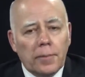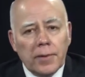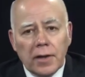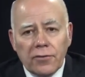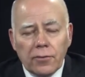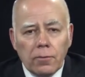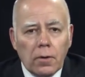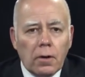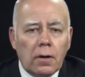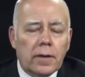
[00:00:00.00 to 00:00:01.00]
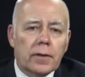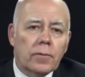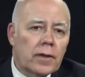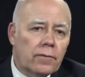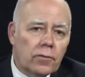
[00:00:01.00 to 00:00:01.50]
up against the wall and
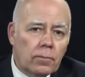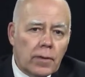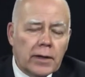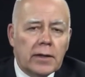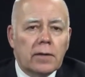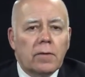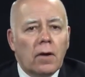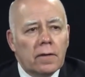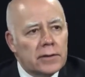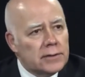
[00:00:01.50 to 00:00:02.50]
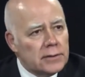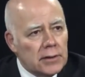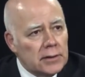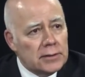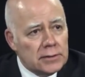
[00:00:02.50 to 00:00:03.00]
we have no money and all this
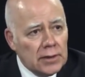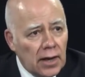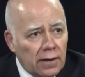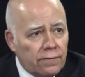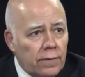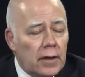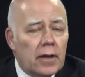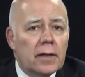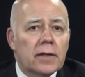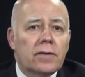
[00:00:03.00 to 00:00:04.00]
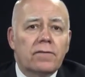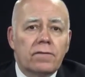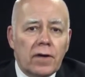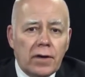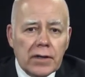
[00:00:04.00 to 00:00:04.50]
stuff that's
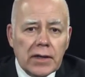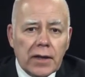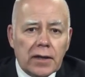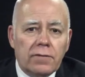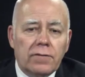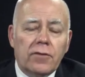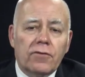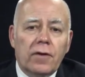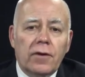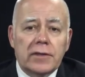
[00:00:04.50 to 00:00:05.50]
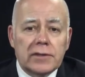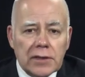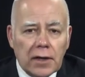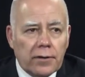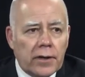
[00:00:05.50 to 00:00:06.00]
very negative, that's very
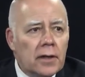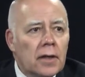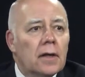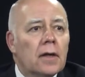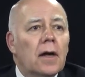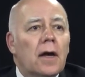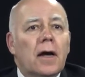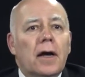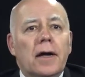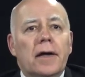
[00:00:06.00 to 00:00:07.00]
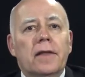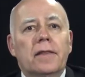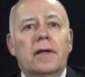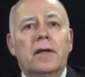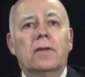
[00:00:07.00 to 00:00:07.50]
scary, uh,
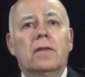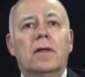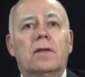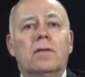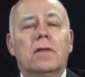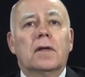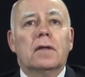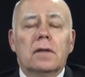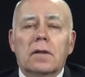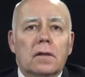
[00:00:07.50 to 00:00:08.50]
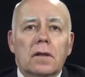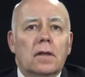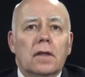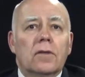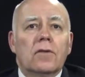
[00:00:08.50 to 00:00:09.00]
that that that
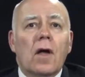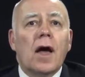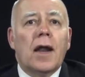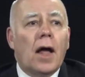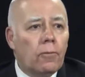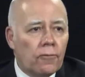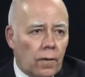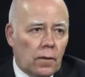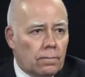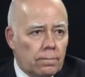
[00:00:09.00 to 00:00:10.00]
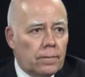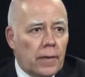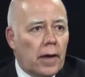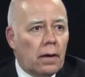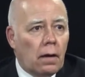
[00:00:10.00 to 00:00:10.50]
is not helpful hmm.
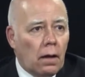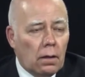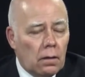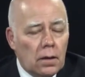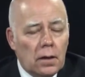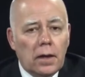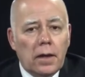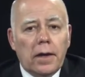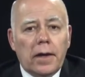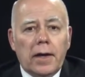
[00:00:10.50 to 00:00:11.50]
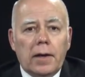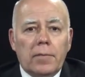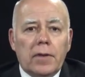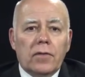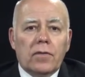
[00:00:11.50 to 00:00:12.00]
at all.
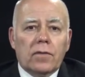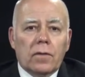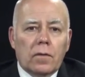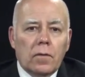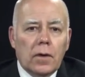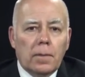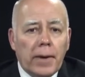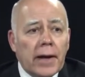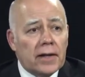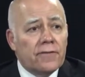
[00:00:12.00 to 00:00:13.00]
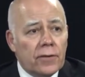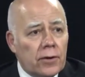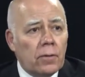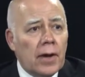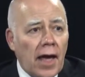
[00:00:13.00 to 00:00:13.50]
Um, so, but if you
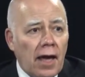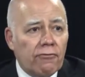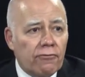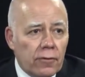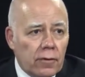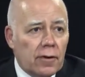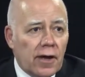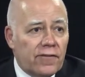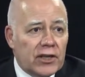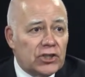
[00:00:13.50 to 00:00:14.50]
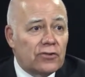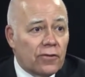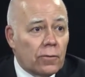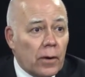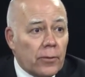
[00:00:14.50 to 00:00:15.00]
don't have a vision for where